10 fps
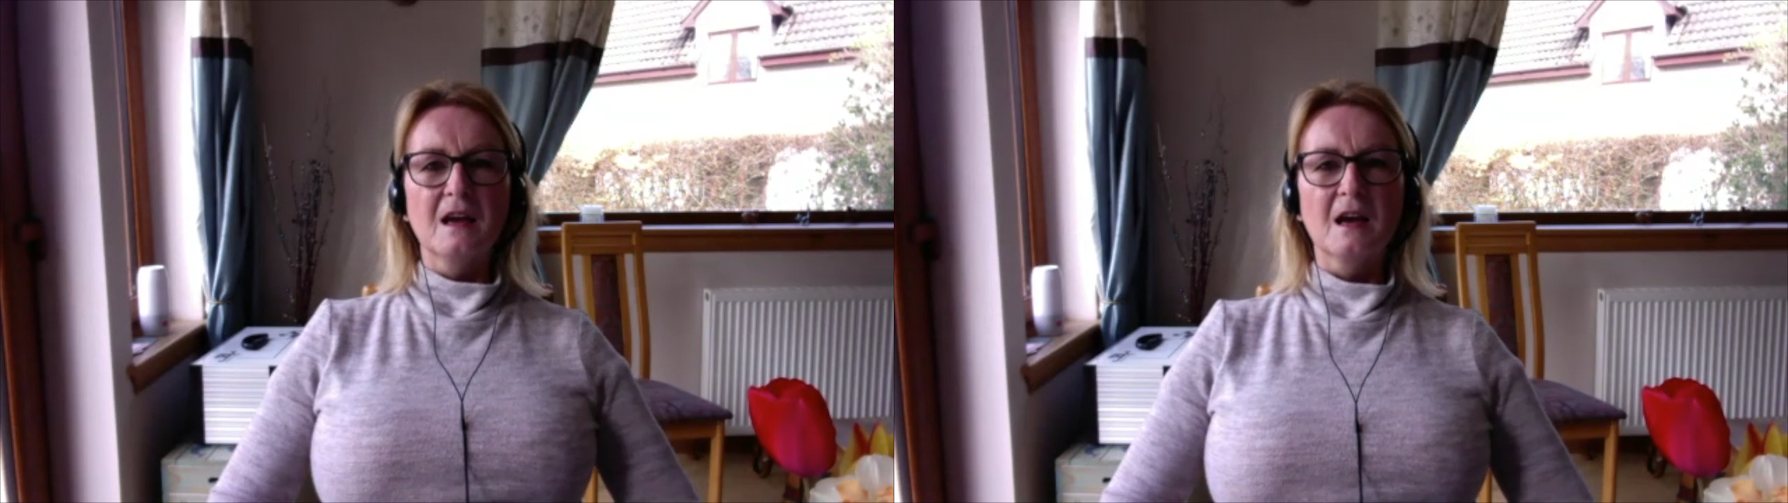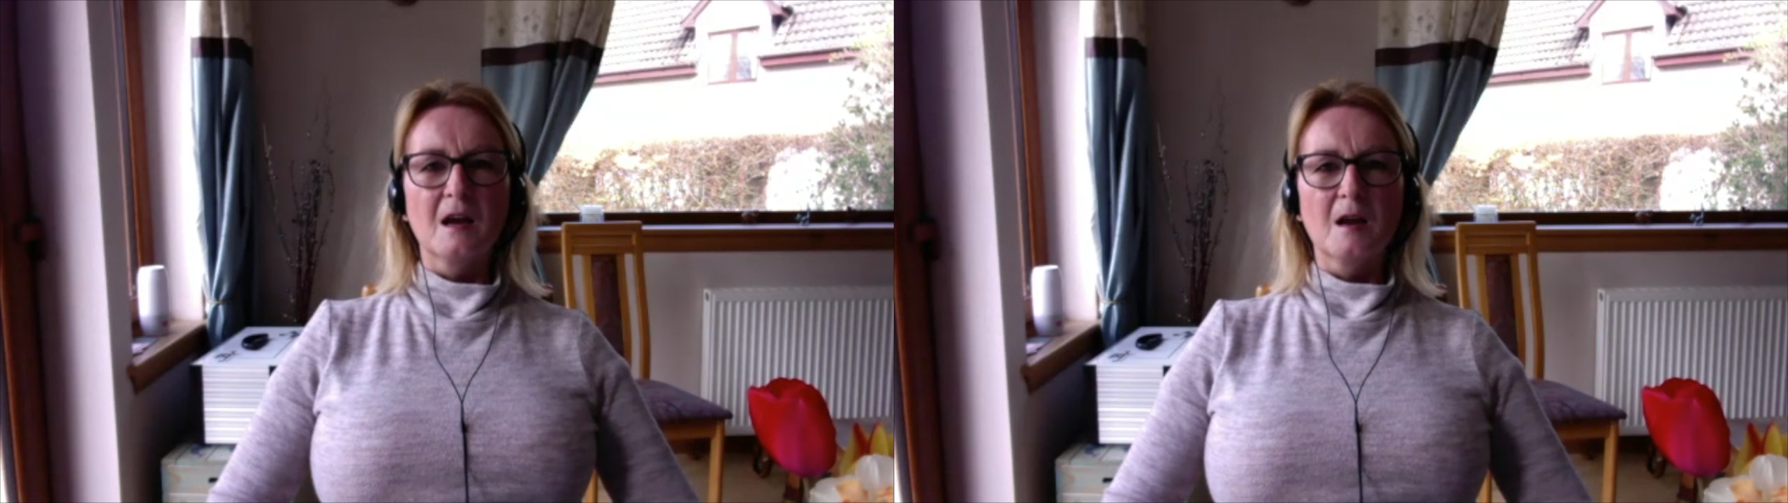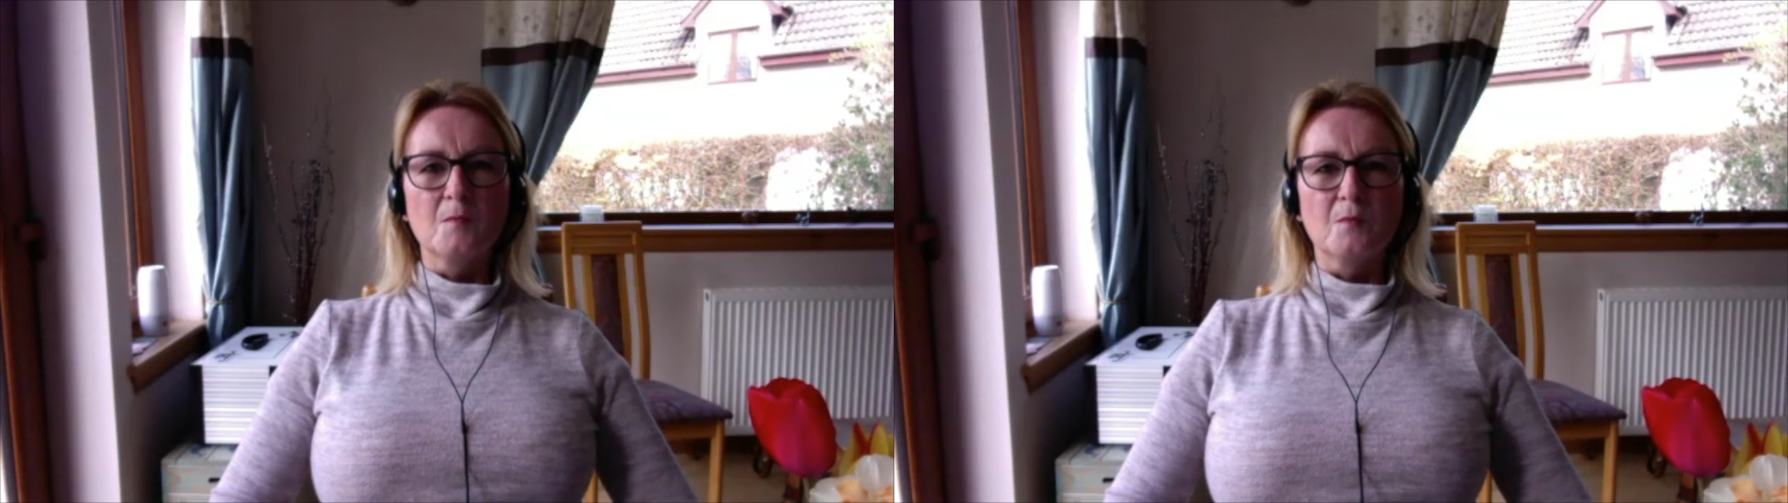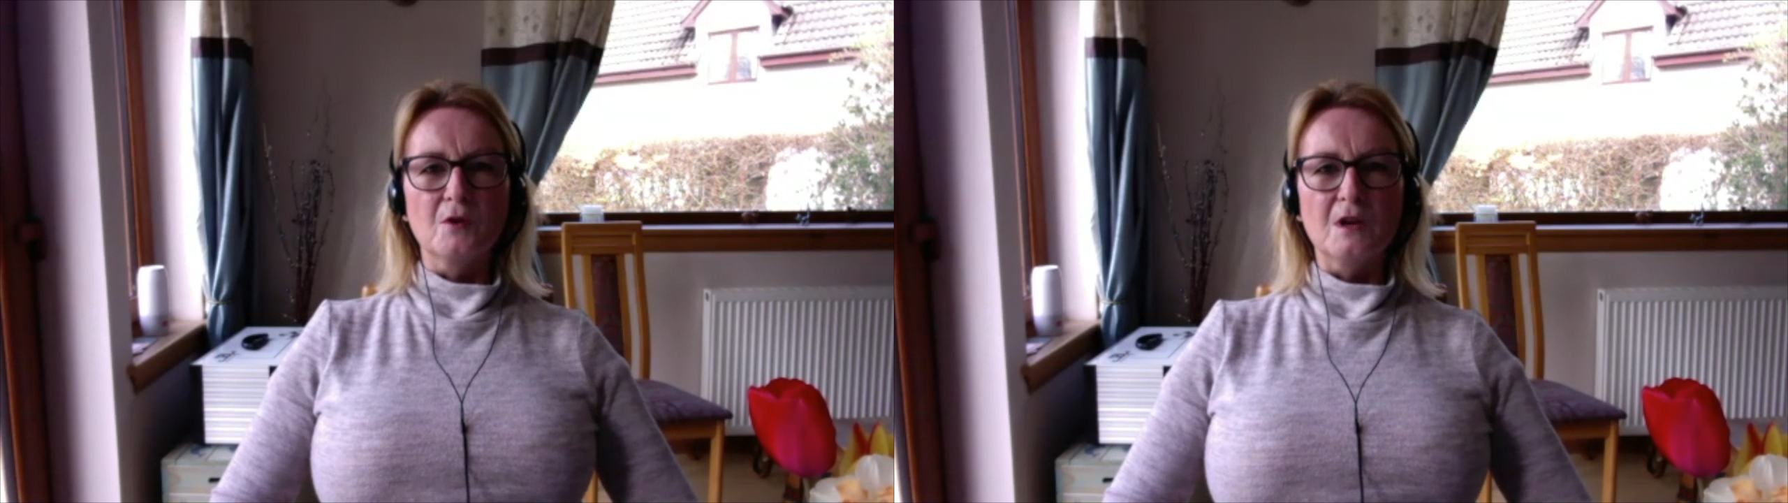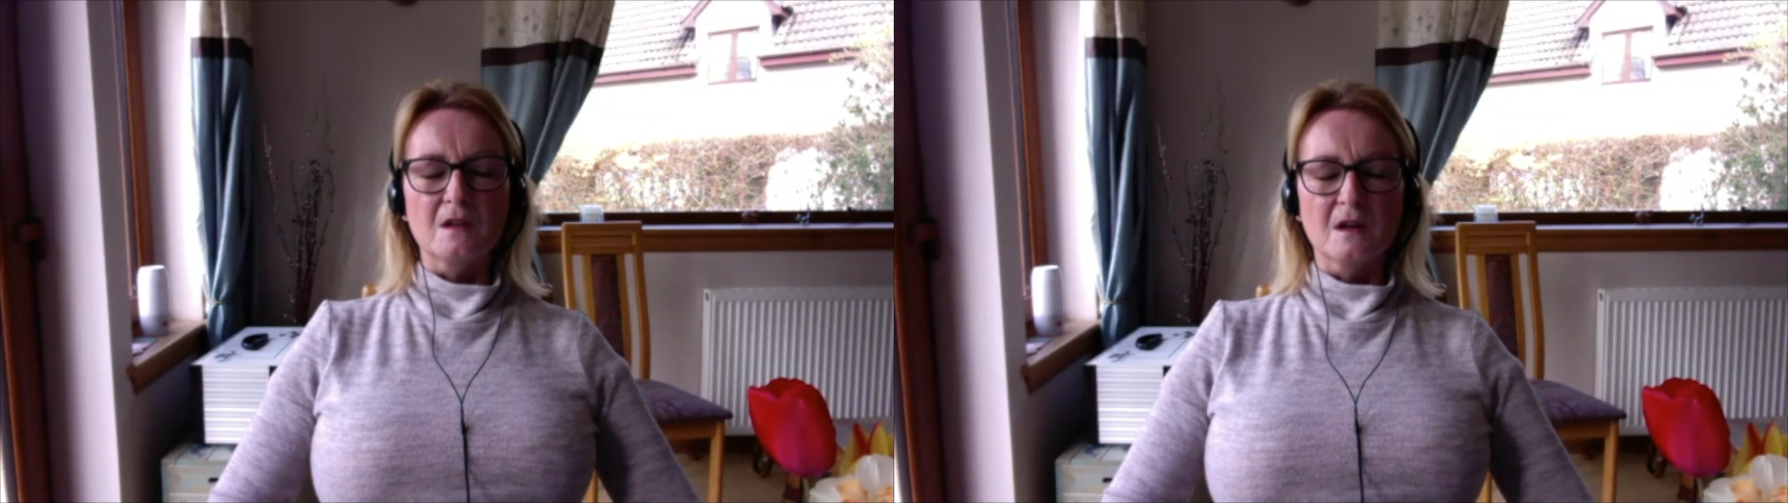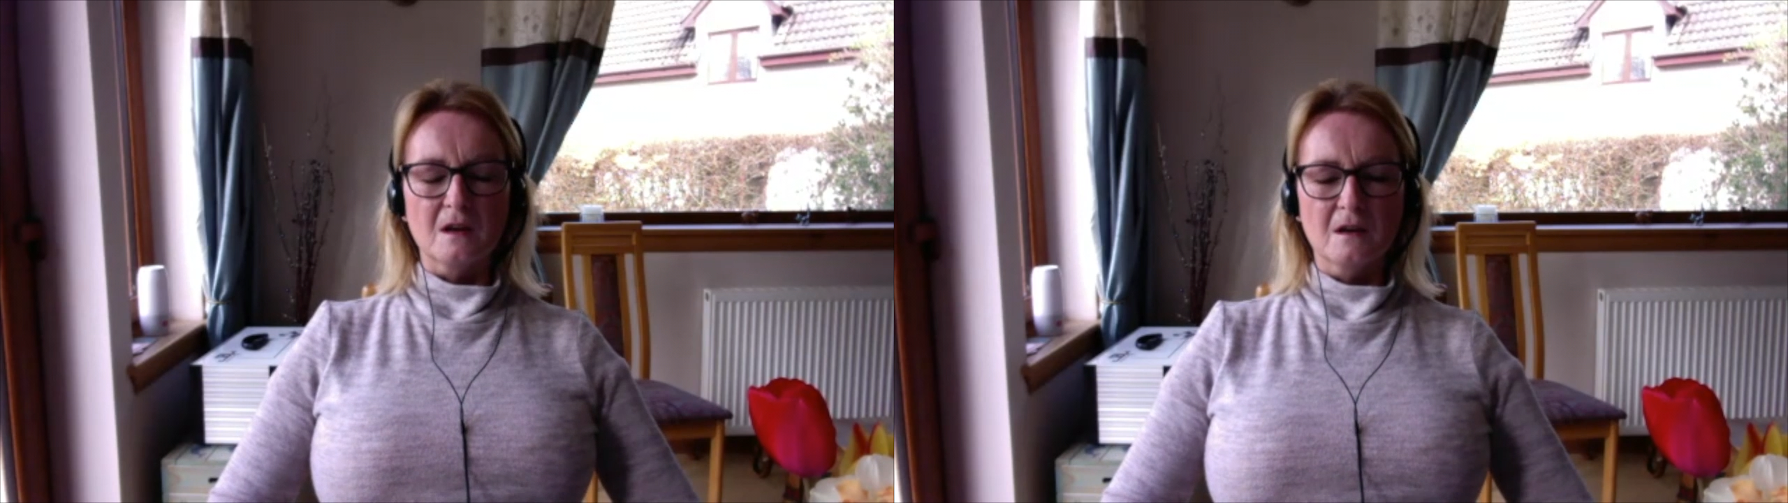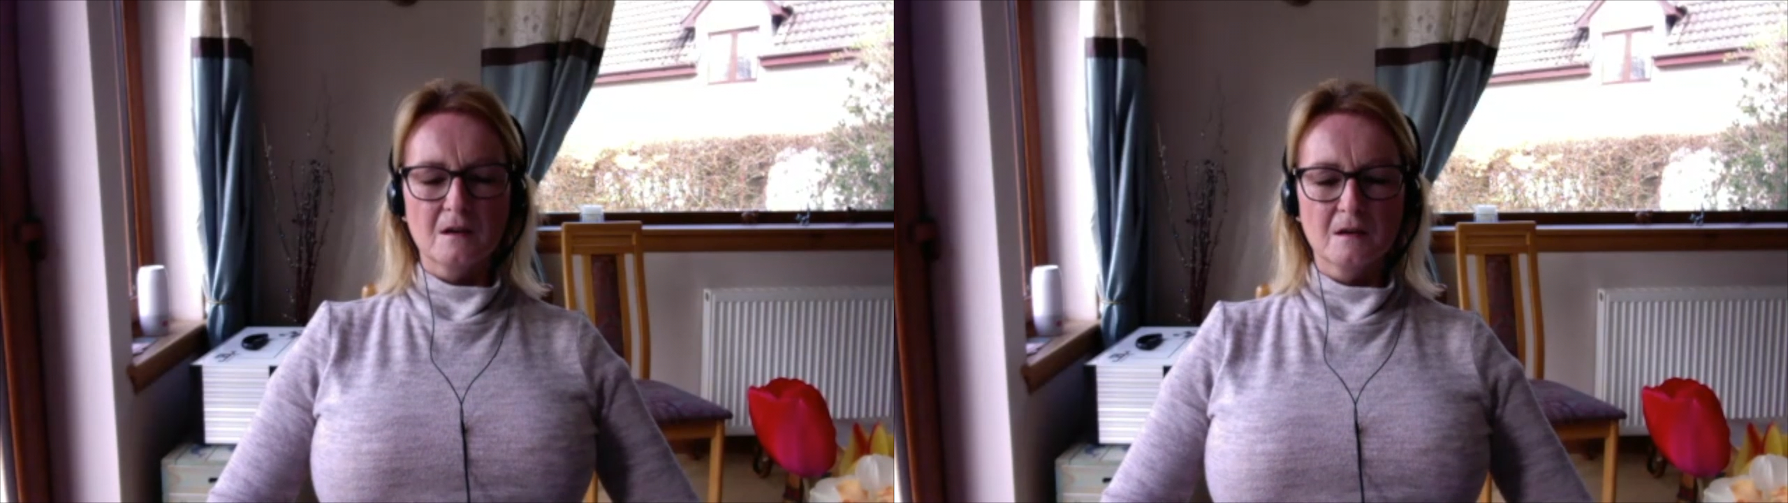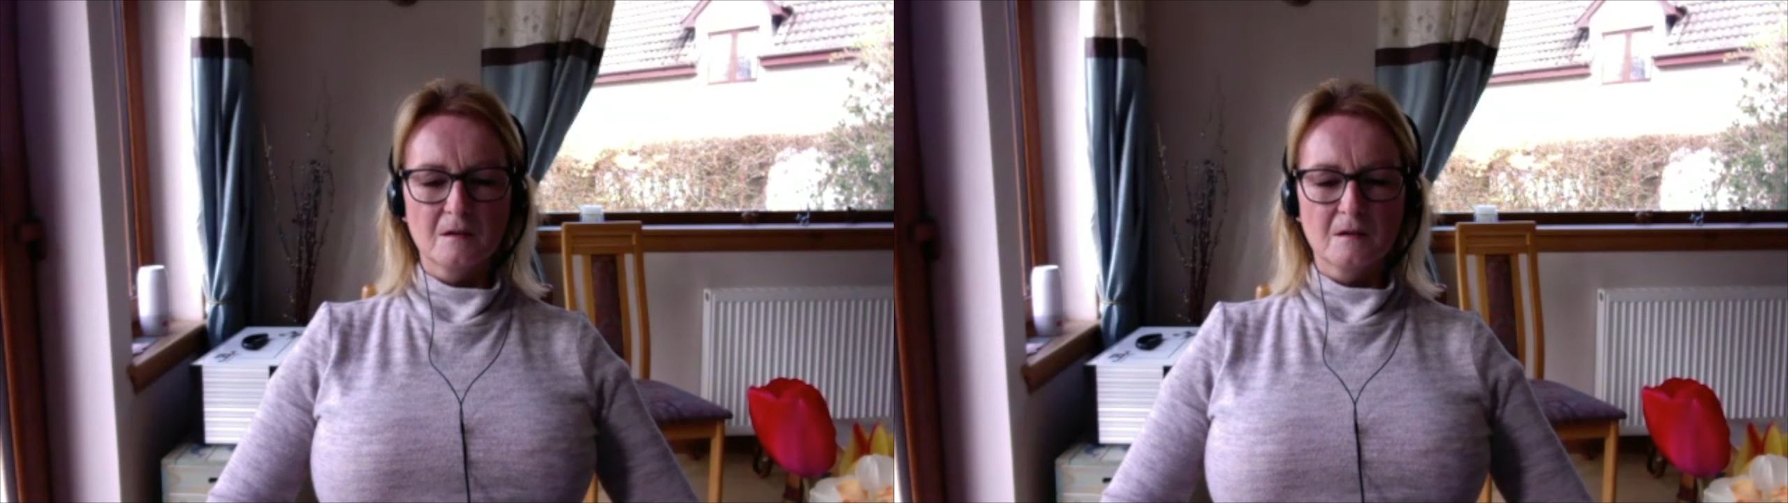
and breathing,